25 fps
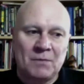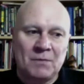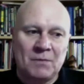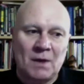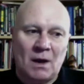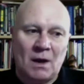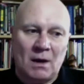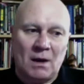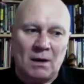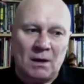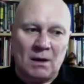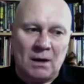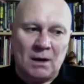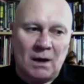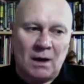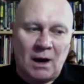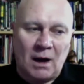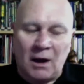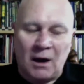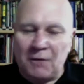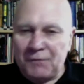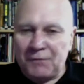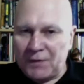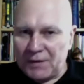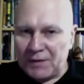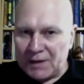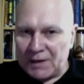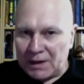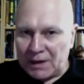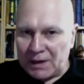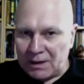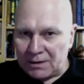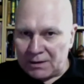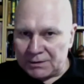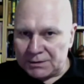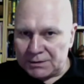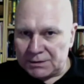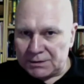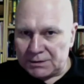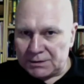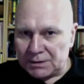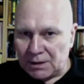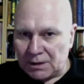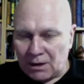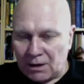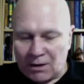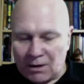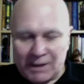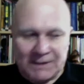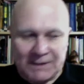after the last
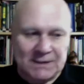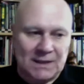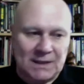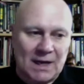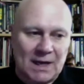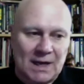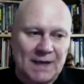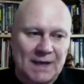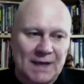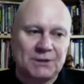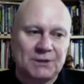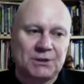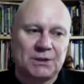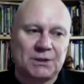ice age,